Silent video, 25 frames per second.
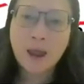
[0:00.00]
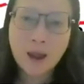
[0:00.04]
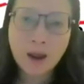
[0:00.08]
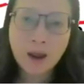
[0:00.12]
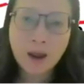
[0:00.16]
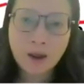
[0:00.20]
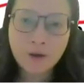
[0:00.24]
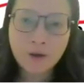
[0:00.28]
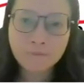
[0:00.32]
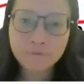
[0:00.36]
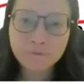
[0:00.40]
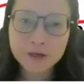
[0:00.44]

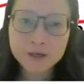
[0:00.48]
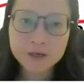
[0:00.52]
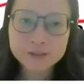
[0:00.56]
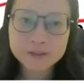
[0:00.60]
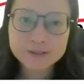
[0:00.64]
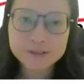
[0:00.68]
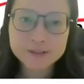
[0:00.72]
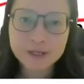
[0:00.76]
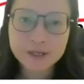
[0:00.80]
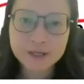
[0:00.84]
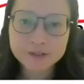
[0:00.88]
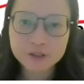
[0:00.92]
F
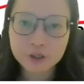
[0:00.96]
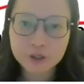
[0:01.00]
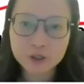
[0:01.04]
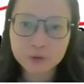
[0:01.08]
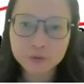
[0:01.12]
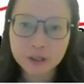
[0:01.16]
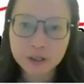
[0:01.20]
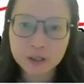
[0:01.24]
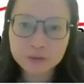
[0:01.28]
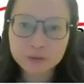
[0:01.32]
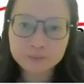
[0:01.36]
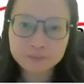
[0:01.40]
is 6
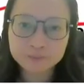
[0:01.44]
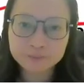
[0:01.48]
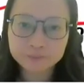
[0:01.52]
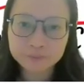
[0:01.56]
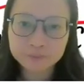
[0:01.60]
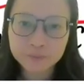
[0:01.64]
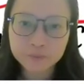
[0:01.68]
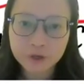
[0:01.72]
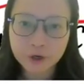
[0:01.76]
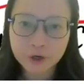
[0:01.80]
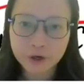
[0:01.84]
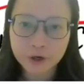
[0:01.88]
Newton.
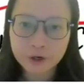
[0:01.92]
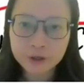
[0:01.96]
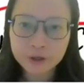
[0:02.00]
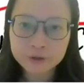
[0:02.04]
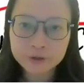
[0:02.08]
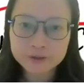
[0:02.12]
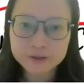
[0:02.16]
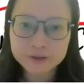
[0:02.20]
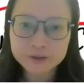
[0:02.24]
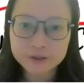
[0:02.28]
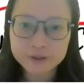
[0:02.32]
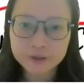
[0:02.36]

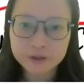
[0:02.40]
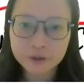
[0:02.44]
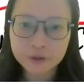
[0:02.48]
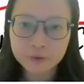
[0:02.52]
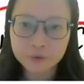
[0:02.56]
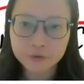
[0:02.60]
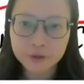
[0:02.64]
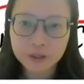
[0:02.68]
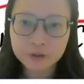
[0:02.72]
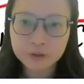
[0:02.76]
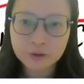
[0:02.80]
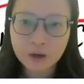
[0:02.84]
Here, 6
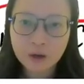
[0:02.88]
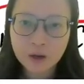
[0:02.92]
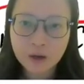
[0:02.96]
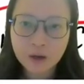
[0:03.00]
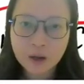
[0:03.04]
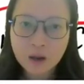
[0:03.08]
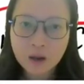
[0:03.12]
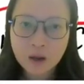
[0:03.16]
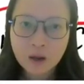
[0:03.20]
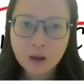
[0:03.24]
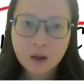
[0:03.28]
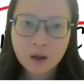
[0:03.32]
Newton.
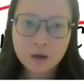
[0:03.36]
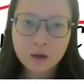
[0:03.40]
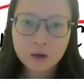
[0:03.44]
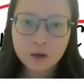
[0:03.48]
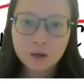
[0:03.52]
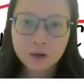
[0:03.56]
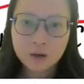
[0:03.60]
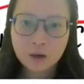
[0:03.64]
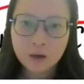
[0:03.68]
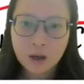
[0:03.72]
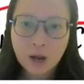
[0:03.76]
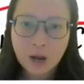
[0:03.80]

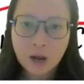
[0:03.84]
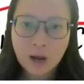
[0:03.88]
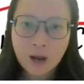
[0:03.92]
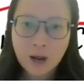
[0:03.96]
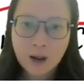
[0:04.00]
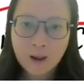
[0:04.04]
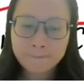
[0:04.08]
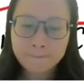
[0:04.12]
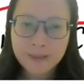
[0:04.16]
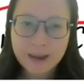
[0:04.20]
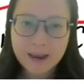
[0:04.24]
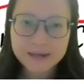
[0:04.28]

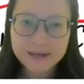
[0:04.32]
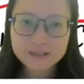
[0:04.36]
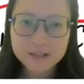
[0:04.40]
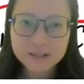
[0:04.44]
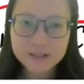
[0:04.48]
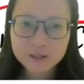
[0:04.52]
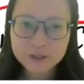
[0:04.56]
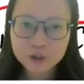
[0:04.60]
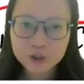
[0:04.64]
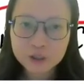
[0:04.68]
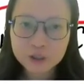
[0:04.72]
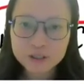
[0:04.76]

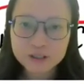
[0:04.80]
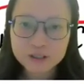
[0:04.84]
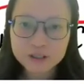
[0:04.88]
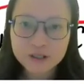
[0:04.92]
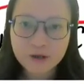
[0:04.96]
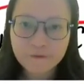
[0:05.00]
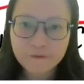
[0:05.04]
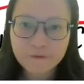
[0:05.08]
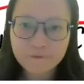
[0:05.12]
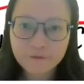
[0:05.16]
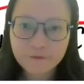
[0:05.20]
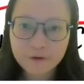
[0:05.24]
Extension
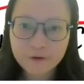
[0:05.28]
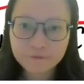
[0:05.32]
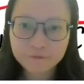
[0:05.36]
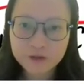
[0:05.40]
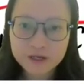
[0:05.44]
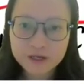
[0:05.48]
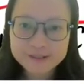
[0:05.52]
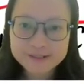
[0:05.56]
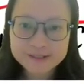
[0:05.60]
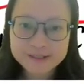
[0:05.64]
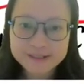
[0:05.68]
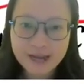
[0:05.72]
is
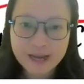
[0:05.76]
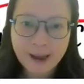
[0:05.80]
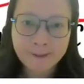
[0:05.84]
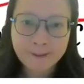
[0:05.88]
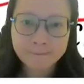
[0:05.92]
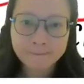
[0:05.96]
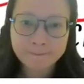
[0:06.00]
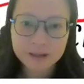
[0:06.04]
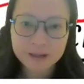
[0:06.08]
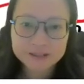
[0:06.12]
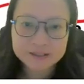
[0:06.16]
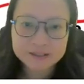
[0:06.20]
15
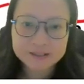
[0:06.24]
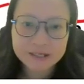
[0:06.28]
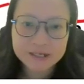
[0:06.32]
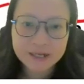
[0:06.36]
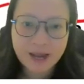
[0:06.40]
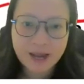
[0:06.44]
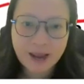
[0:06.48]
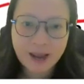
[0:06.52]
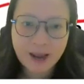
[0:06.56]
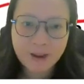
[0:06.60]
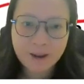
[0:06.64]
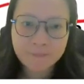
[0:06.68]
cm, but
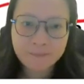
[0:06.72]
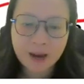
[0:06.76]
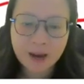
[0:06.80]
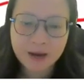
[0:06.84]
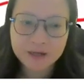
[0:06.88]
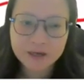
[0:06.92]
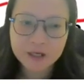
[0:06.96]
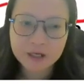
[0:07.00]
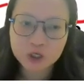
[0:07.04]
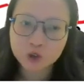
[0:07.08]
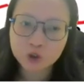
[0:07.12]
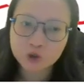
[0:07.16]

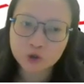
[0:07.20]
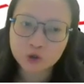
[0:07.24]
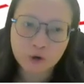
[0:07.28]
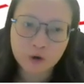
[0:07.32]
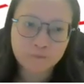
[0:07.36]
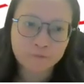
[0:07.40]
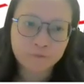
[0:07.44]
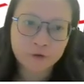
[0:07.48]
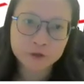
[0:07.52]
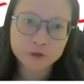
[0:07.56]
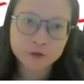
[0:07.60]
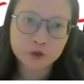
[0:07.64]
cm I need to
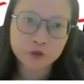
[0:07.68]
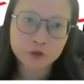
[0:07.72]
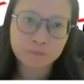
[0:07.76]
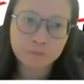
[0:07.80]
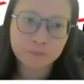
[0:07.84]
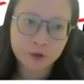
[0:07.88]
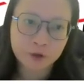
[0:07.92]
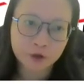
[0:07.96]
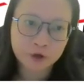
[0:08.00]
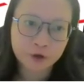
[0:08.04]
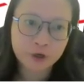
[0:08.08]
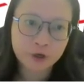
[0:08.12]
convert
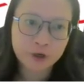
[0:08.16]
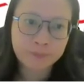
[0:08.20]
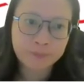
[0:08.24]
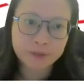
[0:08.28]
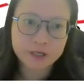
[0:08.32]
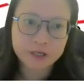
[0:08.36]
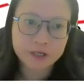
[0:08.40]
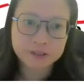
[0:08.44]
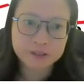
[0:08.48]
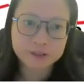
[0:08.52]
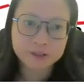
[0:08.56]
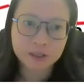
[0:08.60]
to meter
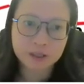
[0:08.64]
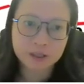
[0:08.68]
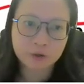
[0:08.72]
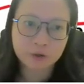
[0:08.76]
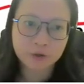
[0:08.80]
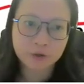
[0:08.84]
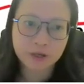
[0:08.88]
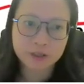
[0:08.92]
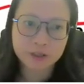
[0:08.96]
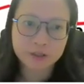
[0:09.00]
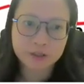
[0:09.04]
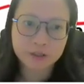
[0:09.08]
because I
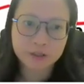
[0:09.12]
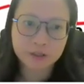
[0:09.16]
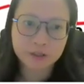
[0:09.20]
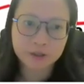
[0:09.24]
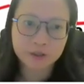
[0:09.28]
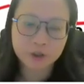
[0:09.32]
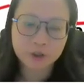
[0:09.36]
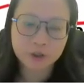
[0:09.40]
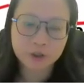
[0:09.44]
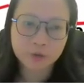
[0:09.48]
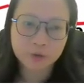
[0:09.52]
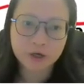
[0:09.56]
look at
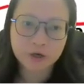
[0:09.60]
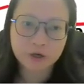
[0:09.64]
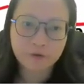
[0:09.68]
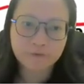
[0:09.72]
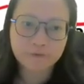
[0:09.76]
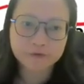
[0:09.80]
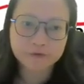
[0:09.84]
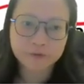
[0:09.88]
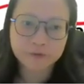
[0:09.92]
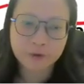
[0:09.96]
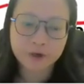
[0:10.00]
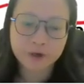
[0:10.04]
the unit
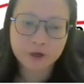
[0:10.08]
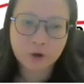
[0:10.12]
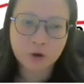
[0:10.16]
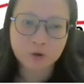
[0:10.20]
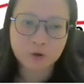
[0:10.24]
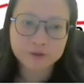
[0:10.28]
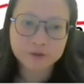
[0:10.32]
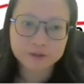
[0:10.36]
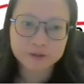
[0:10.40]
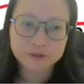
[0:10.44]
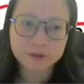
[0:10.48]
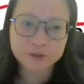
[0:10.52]
of the spring
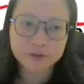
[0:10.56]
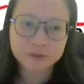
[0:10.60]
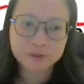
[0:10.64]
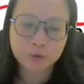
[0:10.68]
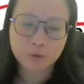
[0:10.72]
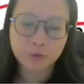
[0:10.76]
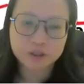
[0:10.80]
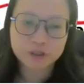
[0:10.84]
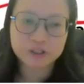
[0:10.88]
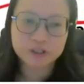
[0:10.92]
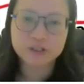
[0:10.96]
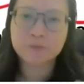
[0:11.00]

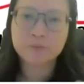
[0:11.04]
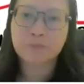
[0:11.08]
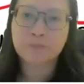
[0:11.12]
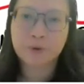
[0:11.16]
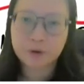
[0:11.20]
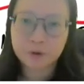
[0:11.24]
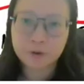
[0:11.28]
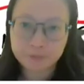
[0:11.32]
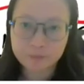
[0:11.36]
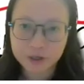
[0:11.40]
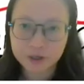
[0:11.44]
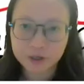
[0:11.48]
constant, which is
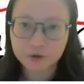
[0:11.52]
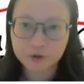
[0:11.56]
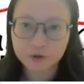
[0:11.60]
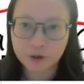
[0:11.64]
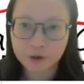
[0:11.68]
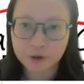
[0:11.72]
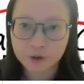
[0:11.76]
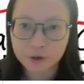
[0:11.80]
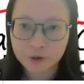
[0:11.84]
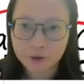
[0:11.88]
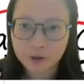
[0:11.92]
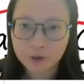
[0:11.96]
per
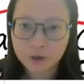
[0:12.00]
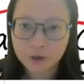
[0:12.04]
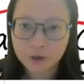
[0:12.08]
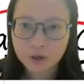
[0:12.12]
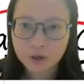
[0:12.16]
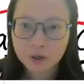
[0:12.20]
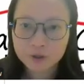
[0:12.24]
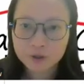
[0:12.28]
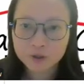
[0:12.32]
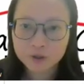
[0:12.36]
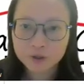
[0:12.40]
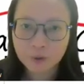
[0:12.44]
meter.
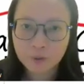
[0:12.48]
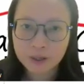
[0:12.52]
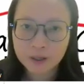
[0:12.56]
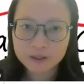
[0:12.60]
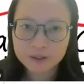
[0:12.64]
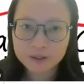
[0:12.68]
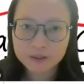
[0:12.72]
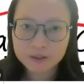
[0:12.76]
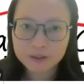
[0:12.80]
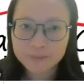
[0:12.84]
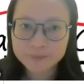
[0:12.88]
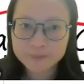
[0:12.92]
So I
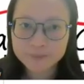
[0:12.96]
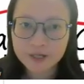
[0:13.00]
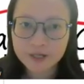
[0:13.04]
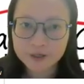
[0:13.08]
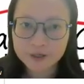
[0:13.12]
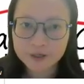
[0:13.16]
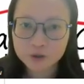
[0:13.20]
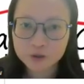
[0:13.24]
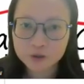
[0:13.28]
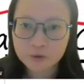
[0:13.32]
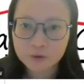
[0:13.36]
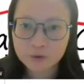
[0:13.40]
times
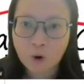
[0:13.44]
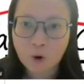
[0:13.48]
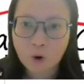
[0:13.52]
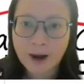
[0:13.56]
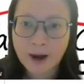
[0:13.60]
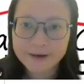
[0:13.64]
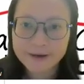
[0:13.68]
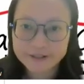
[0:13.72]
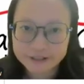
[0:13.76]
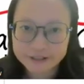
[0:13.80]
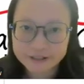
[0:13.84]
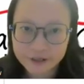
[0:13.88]
10 to,
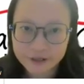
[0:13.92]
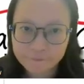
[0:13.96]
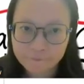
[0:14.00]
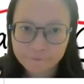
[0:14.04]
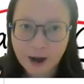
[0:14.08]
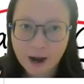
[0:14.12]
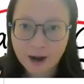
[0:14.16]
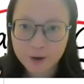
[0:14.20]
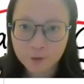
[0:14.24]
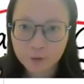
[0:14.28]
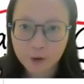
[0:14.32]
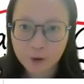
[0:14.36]
or I
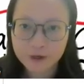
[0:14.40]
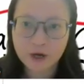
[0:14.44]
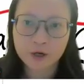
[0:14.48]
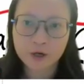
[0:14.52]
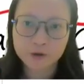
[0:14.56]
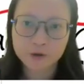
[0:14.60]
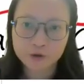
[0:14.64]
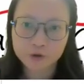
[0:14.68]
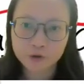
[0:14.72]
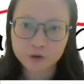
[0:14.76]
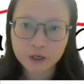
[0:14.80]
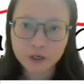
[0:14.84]
divide
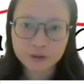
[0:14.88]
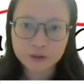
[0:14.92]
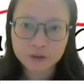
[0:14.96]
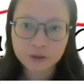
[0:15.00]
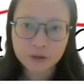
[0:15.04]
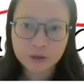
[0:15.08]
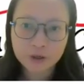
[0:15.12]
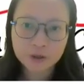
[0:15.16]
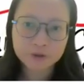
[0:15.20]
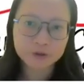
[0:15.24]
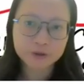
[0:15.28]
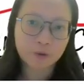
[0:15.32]
100.
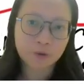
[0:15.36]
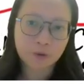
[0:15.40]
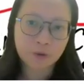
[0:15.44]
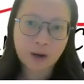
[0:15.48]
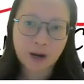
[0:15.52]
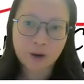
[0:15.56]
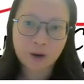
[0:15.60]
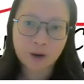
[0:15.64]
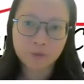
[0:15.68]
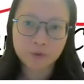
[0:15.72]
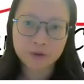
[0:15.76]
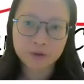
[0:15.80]
So
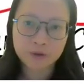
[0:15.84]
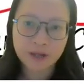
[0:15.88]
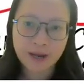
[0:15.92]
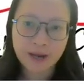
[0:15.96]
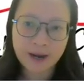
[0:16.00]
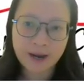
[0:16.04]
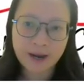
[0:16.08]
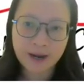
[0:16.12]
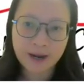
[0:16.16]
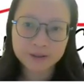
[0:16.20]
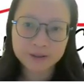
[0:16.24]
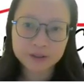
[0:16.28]
I will
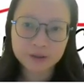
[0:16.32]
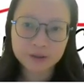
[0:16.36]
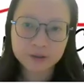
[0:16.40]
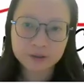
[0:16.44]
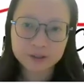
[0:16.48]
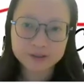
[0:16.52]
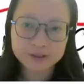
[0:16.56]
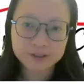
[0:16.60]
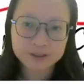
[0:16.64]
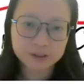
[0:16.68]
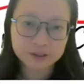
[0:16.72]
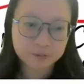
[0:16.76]
get,
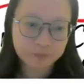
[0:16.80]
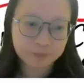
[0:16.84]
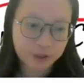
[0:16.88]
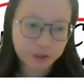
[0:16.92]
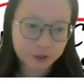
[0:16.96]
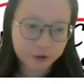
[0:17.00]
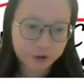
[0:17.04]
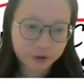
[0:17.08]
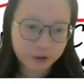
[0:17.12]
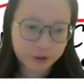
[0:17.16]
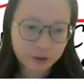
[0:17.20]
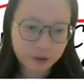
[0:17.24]
this is
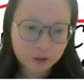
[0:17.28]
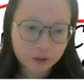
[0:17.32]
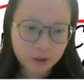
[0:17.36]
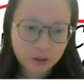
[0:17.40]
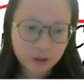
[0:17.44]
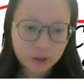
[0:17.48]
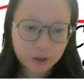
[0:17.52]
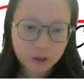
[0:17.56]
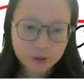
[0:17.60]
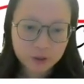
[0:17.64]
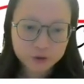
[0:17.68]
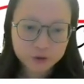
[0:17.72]
meter.
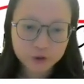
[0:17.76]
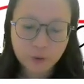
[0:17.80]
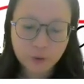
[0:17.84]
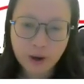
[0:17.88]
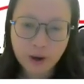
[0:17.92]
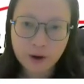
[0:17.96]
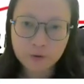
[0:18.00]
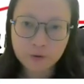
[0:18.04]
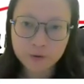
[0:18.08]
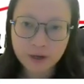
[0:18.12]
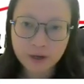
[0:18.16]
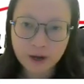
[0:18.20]
So
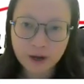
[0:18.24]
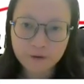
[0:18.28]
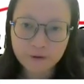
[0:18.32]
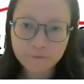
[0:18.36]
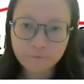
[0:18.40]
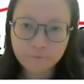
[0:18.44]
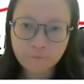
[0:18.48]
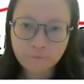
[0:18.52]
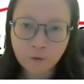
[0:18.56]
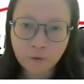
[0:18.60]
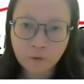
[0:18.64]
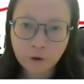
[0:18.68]
I will
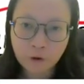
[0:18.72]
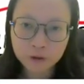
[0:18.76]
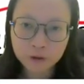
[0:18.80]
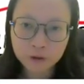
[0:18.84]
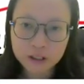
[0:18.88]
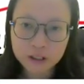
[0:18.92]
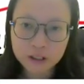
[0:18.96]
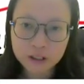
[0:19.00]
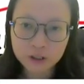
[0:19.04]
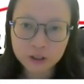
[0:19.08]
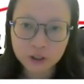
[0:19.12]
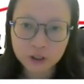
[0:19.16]
get
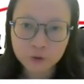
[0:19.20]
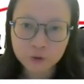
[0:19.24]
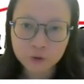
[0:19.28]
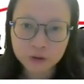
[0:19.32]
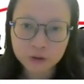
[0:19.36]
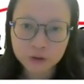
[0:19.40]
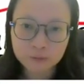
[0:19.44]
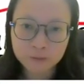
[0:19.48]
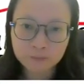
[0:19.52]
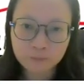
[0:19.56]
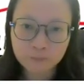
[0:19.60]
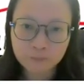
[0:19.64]
40
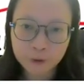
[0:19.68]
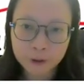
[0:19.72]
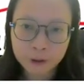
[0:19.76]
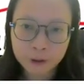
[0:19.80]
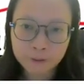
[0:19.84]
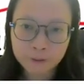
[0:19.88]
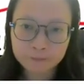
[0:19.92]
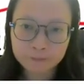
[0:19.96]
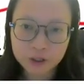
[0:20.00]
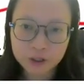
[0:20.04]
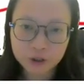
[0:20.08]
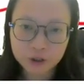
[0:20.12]
Newton
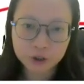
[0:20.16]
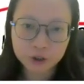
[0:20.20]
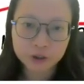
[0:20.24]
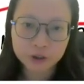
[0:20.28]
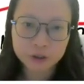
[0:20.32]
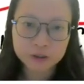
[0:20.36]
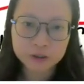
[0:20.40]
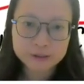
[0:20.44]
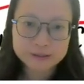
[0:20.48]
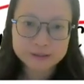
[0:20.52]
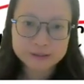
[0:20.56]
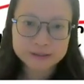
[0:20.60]
per
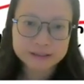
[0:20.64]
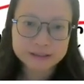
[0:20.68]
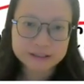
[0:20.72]
meter.